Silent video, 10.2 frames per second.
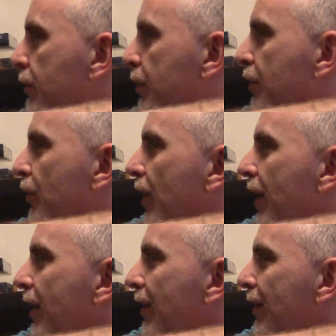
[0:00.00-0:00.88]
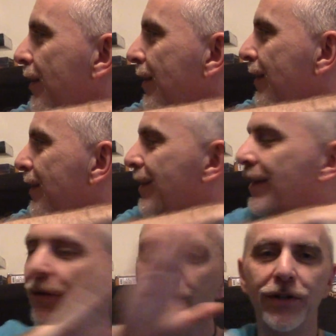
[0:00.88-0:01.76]
Betrayal.
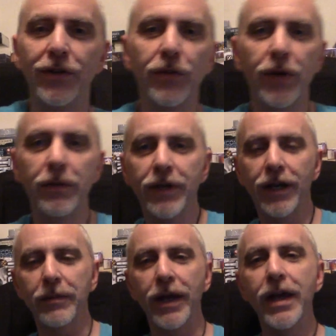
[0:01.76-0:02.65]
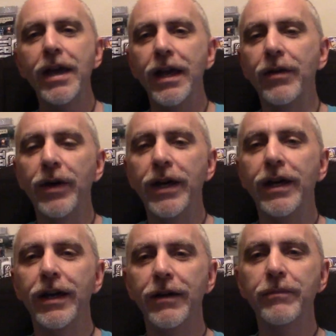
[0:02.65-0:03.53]
Yeah, well, you know the one I'm talking about. Anyway,
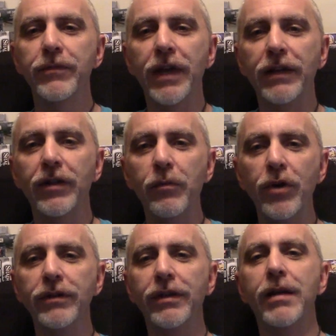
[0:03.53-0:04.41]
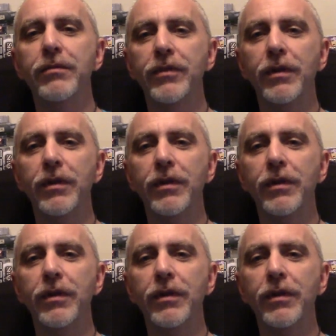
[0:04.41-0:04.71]
at some point in time,